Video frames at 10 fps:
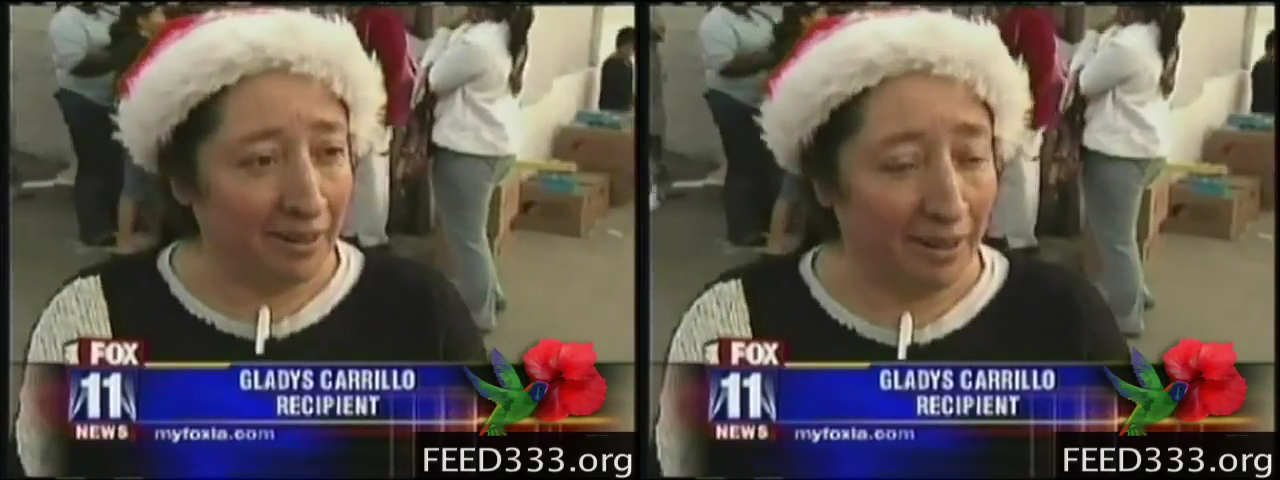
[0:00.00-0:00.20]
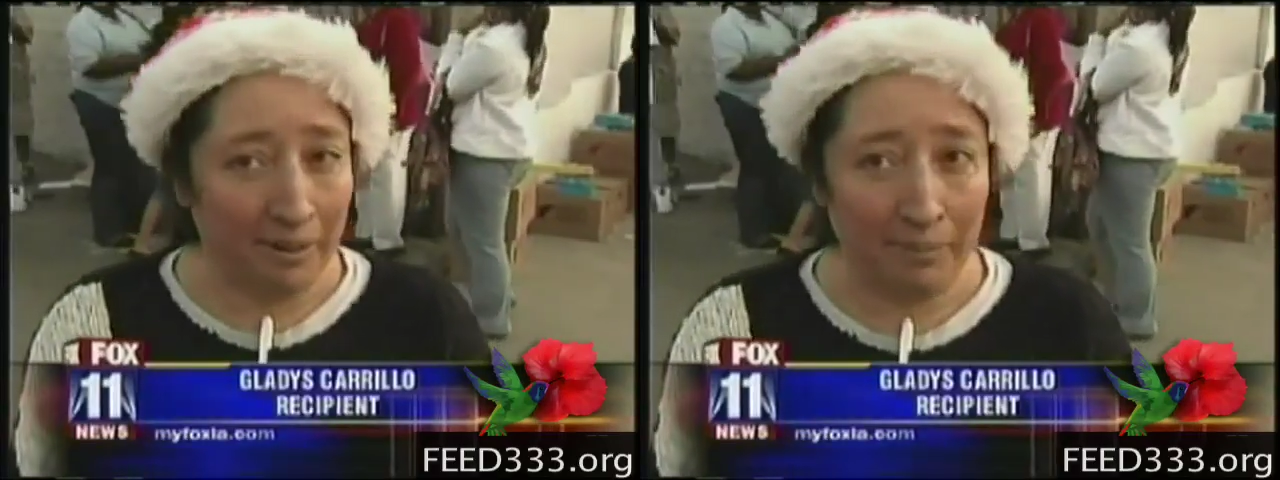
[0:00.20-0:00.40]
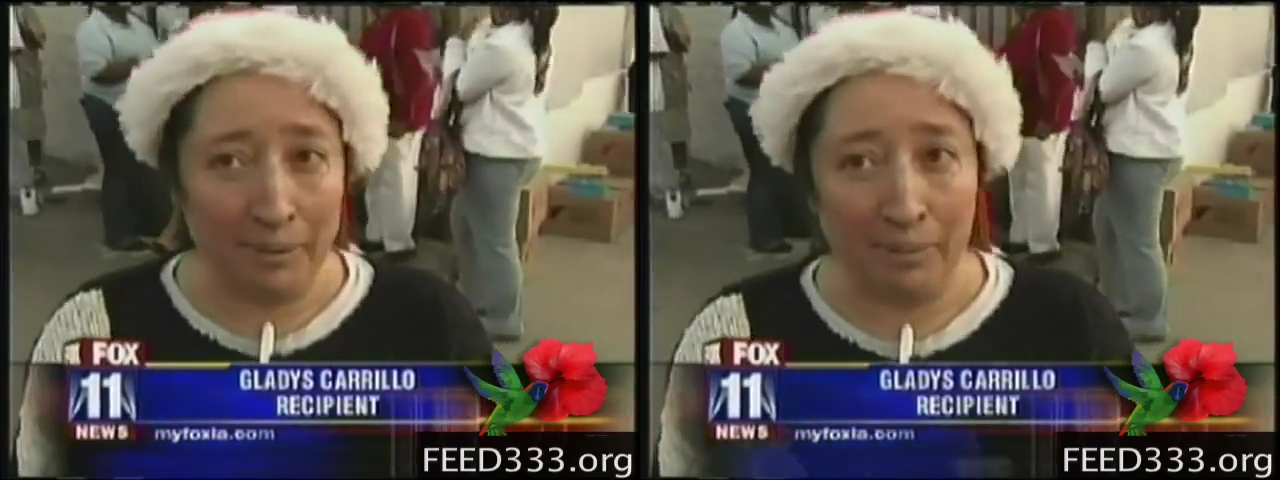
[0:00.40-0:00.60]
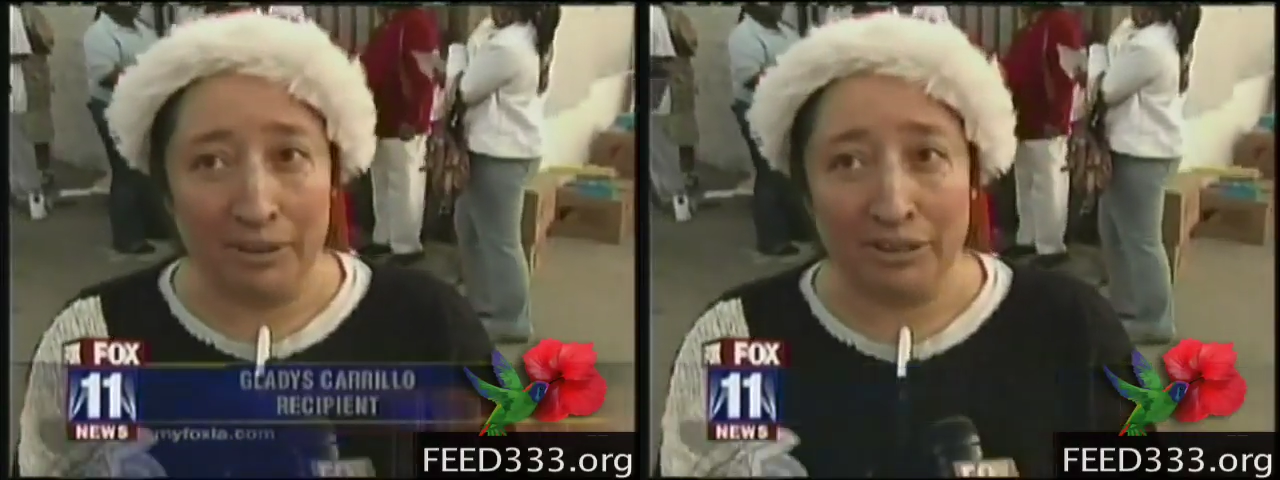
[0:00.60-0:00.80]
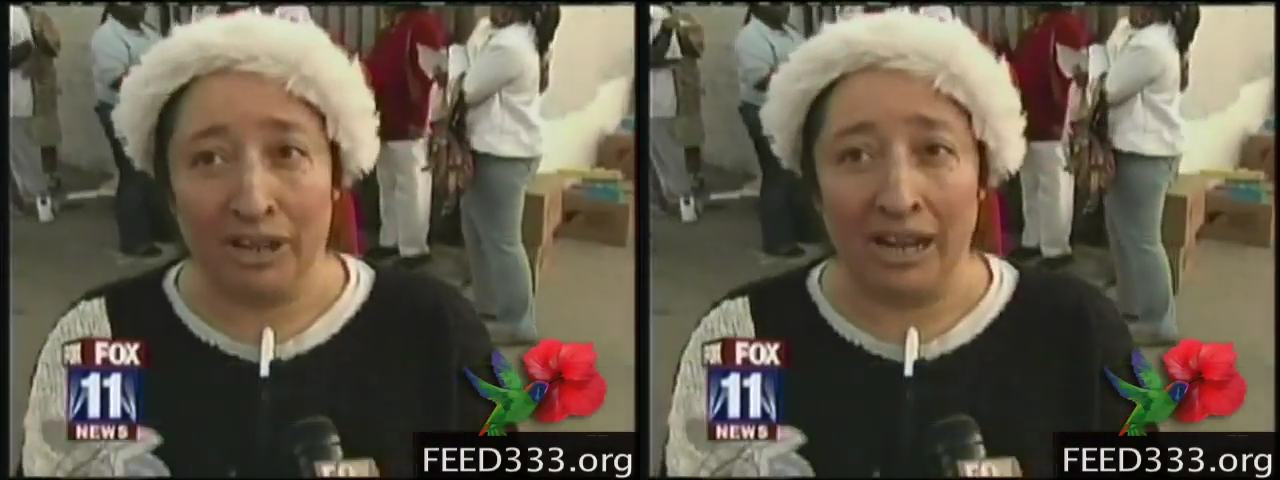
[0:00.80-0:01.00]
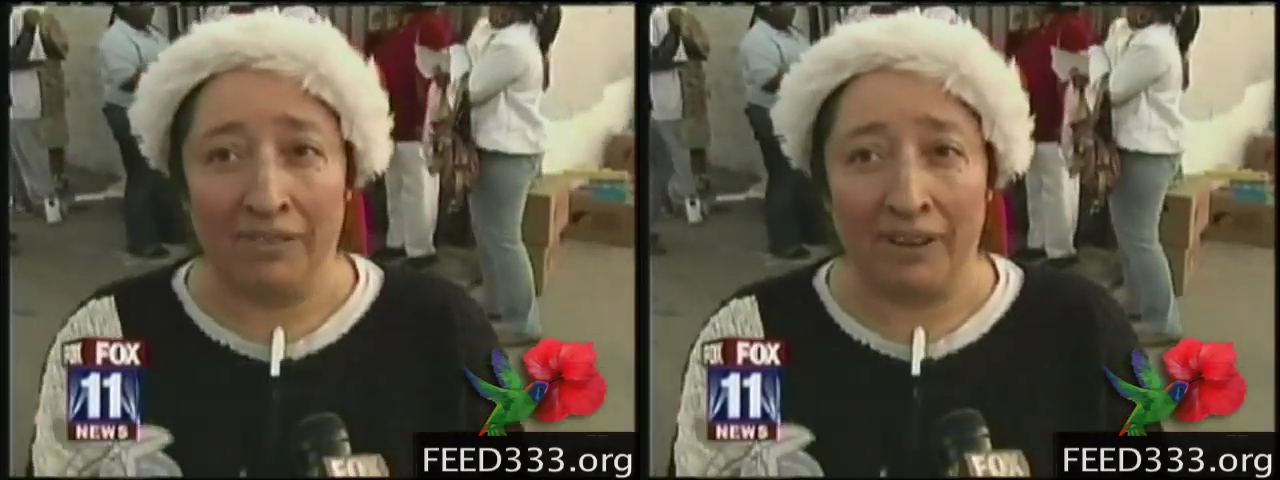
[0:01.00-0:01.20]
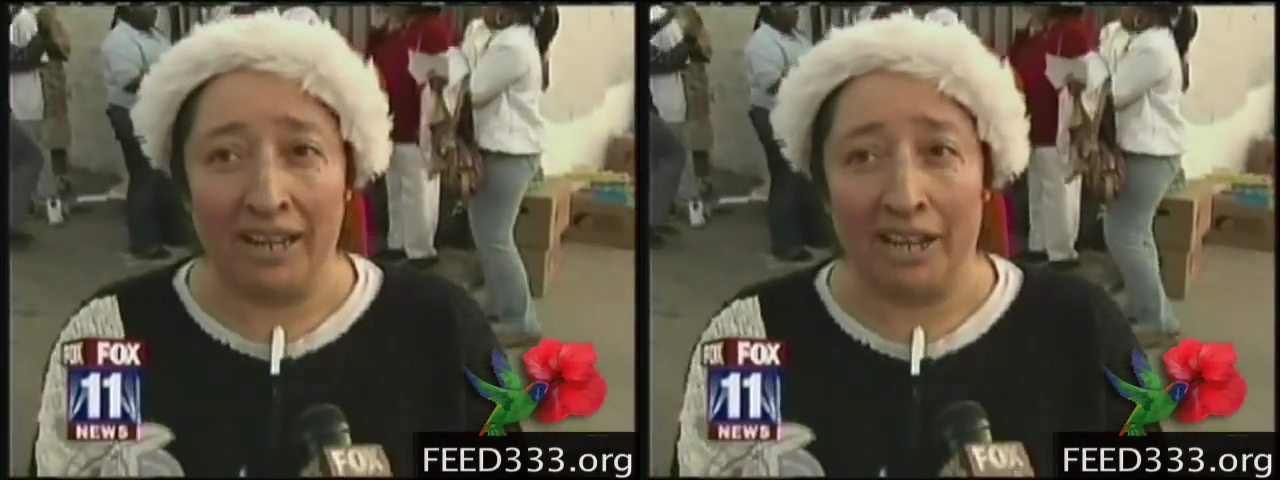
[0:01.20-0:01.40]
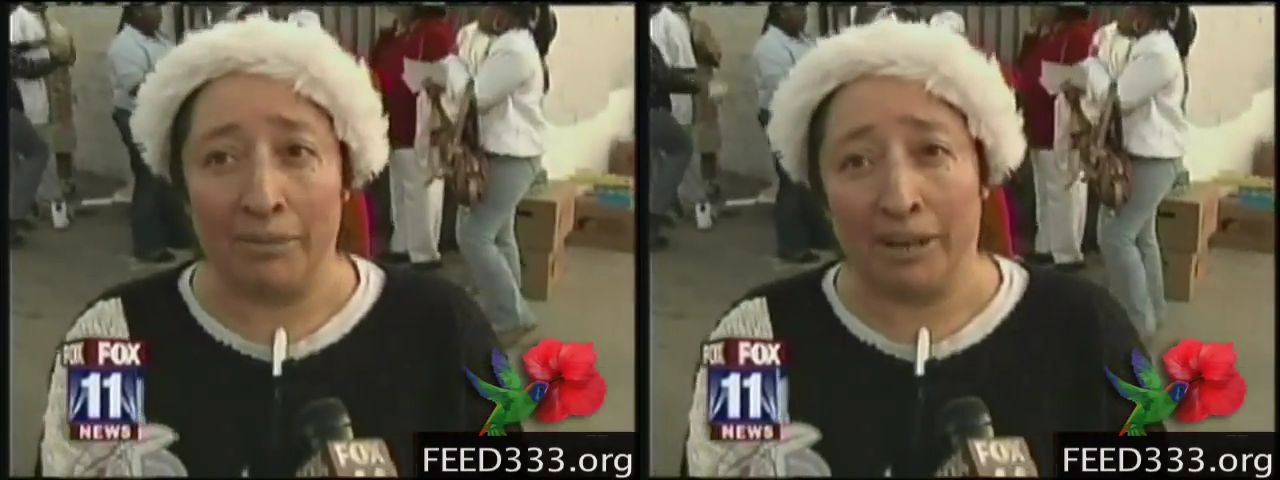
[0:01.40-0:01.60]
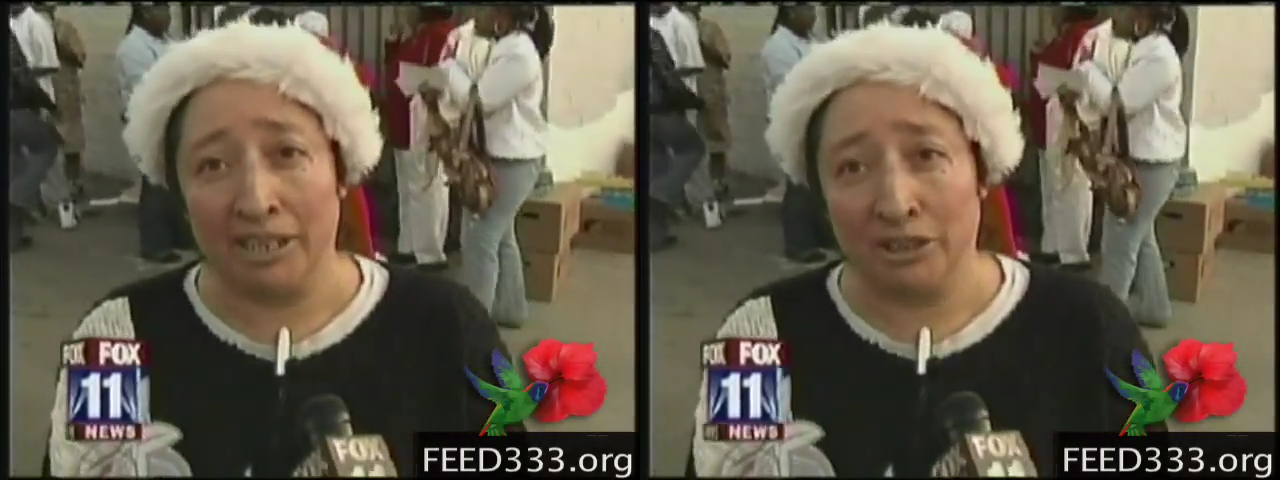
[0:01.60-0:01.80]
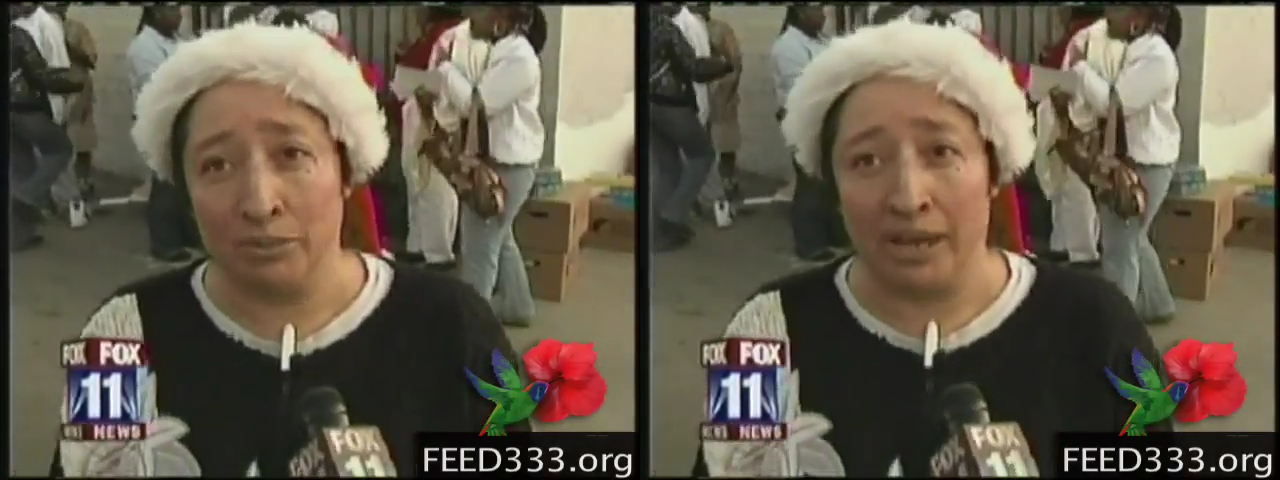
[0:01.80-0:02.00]
the people don't have a lot of
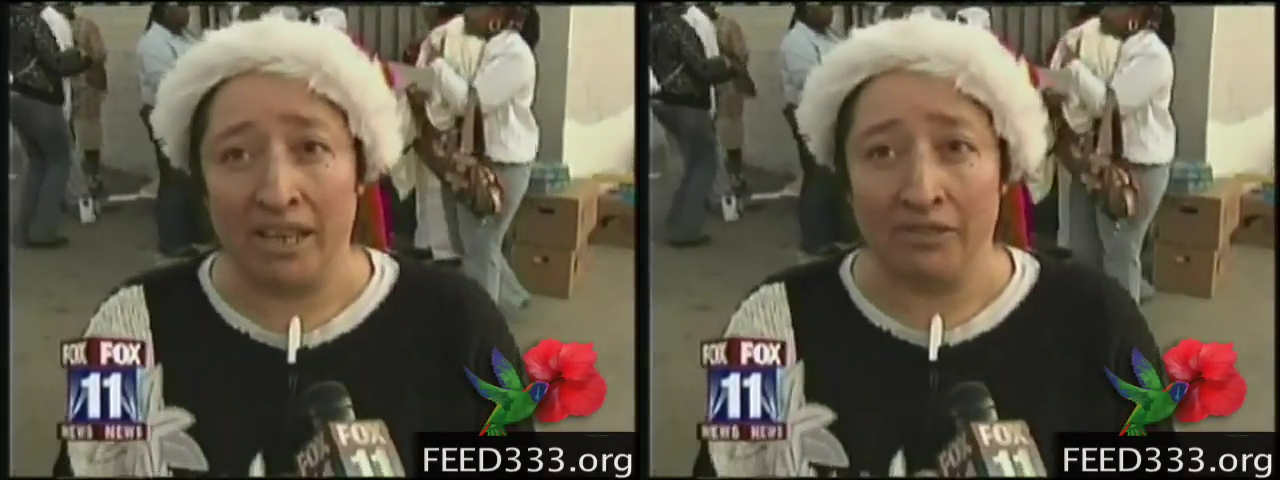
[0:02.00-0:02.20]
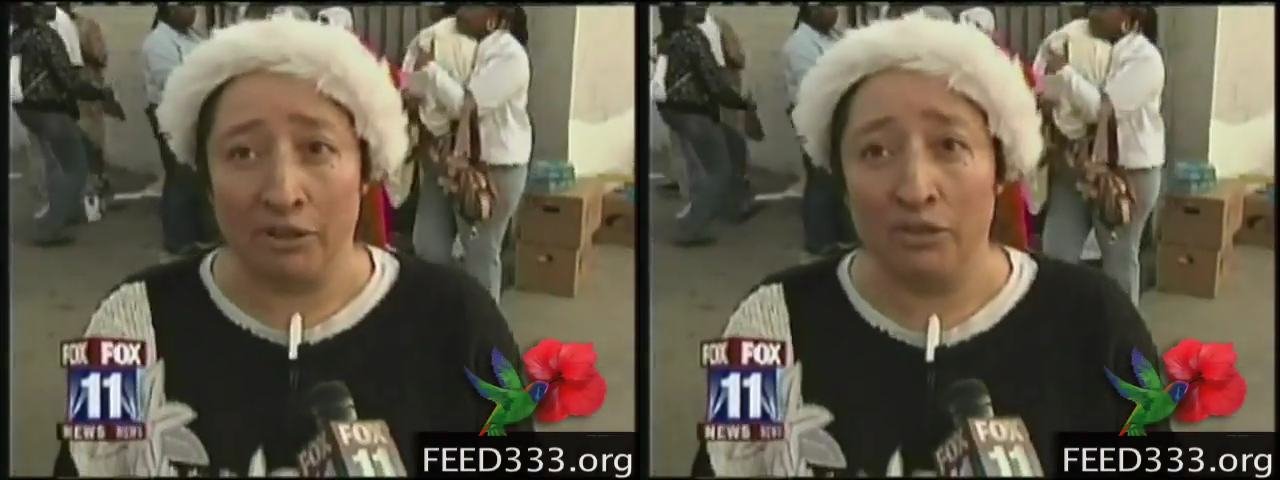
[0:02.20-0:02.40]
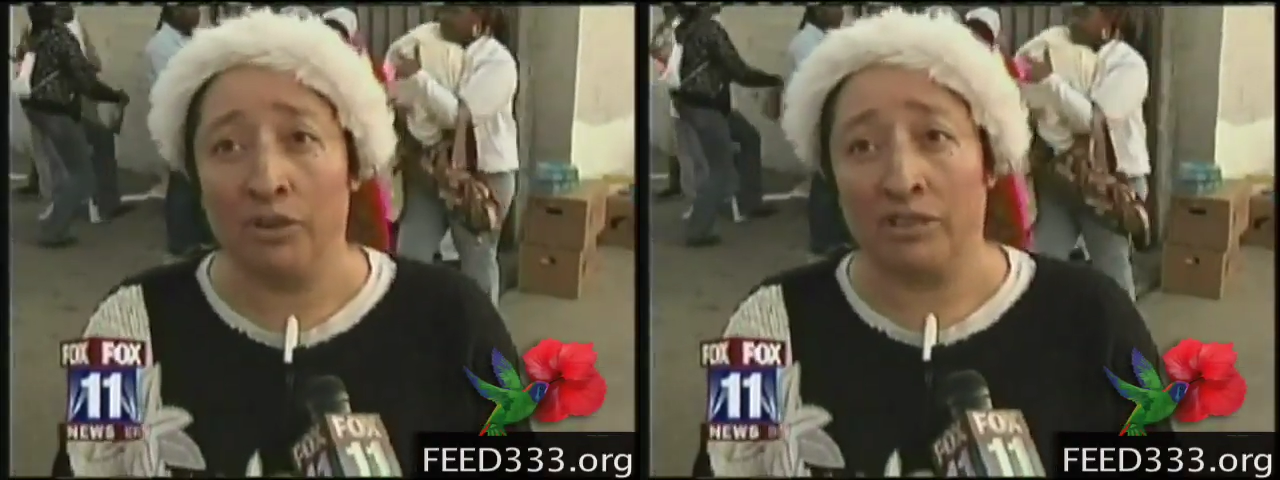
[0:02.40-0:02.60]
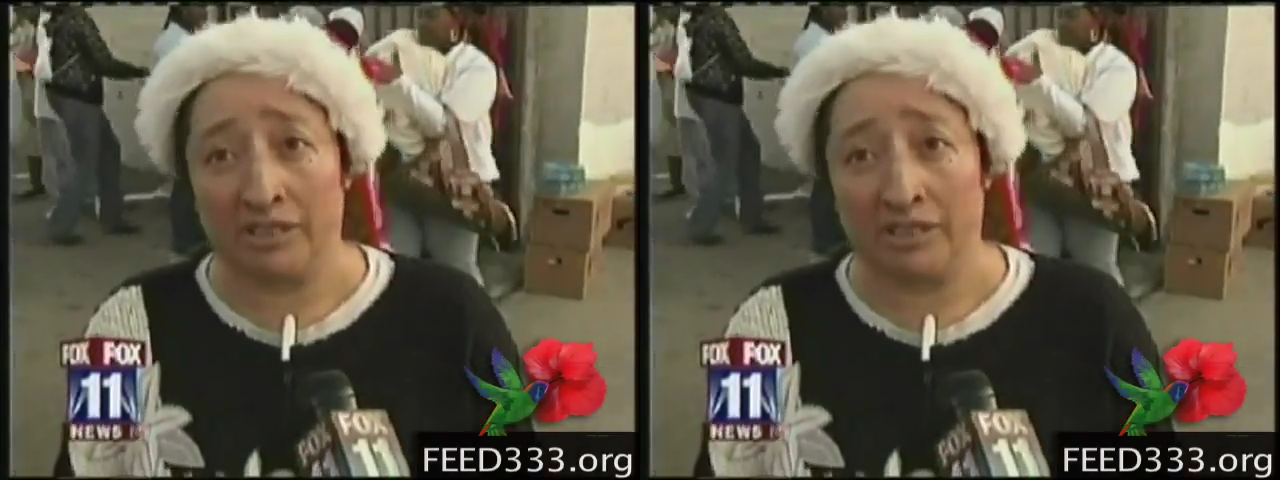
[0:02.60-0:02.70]
money to buy food for